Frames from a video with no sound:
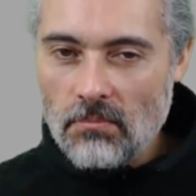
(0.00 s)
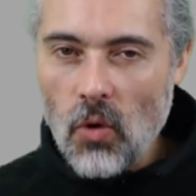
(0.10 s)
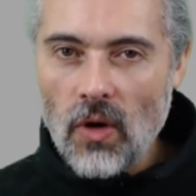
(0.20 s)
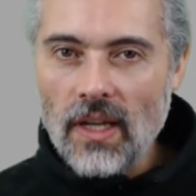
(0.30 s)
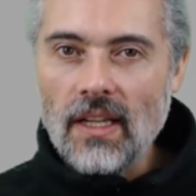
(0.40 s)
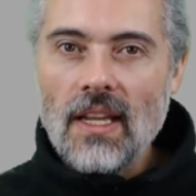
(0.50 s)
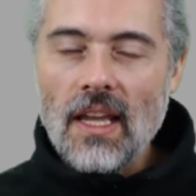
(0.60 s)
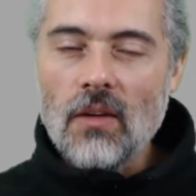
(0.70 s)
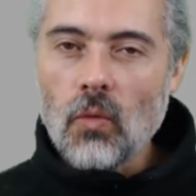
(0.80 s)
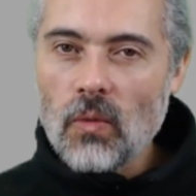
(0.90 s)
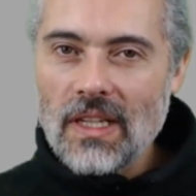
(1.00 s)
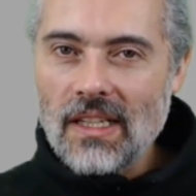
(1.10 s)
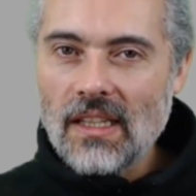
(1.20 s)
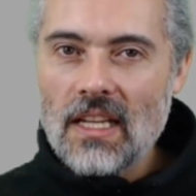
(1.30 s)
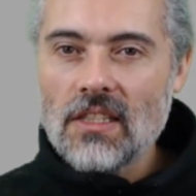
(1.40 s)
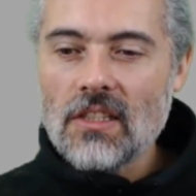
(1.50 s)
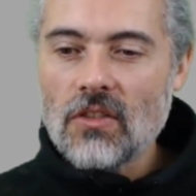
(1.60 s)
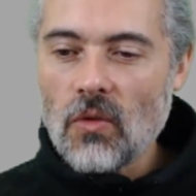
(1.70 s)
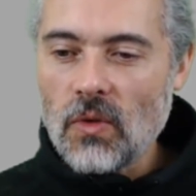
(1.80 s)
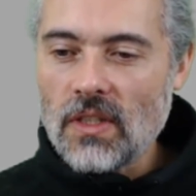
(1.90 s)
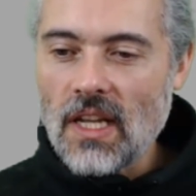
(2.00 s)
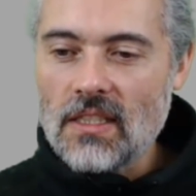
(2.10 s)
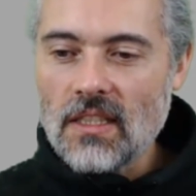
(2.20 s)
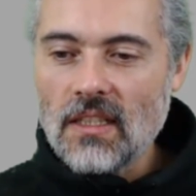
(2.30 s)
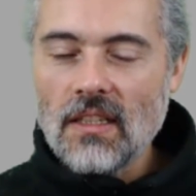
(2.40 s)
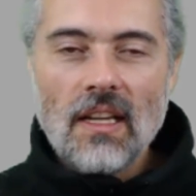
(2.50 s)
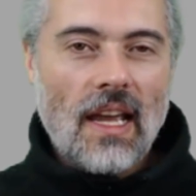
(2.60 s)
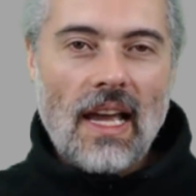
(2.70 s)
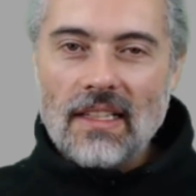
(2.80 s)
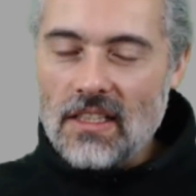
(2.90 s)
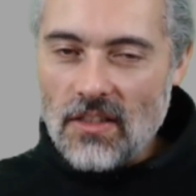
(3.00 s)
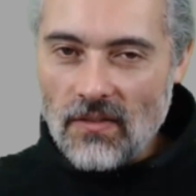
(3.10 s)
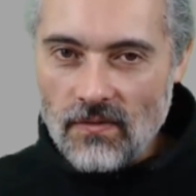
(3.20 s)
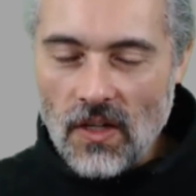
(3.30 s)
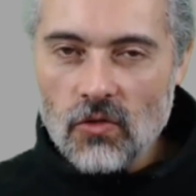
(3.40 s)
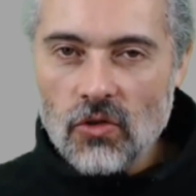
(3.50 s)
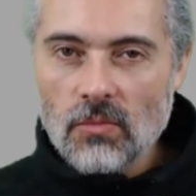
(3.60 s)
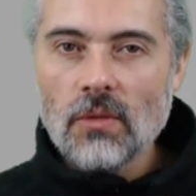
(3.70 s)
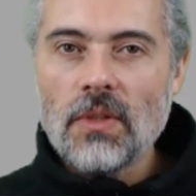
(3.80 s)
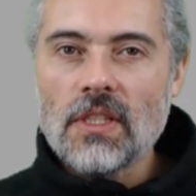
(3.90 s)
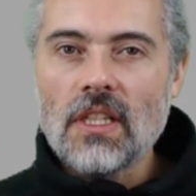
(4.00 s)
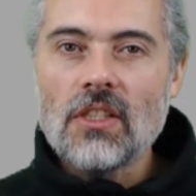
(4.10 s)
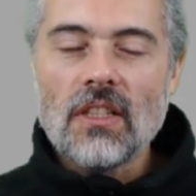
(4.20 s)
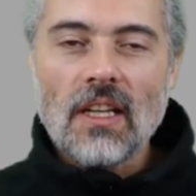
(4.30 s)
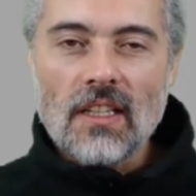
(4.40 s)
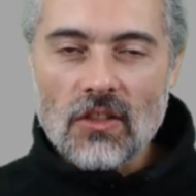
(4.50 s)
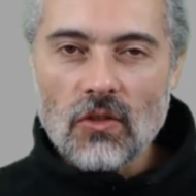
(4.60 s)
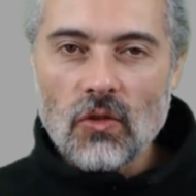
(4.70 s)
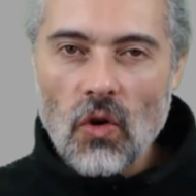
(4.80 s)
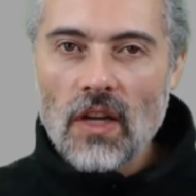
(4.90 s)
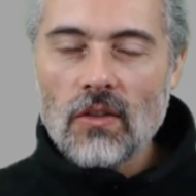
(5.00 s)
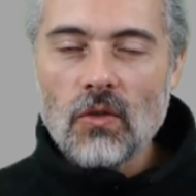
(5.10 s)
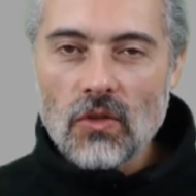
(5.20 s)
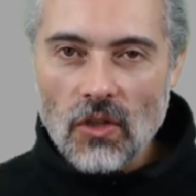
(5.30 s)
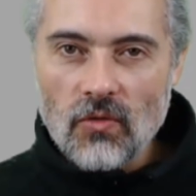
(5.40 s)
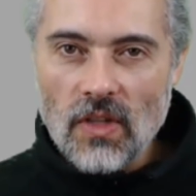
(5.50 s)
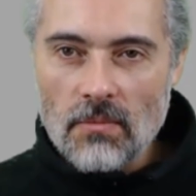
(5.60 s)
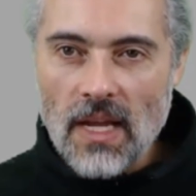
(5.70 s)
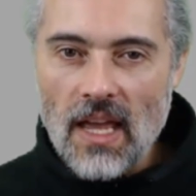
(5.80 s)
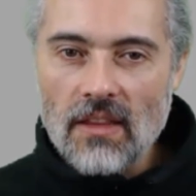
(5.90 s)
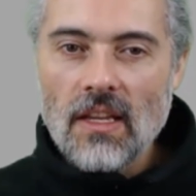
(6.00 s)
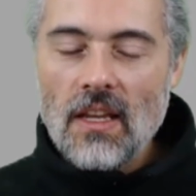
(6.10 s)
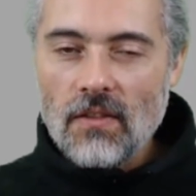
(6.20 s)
point in what we class as software testing, and it's a vulnerable position and it's not a good career path.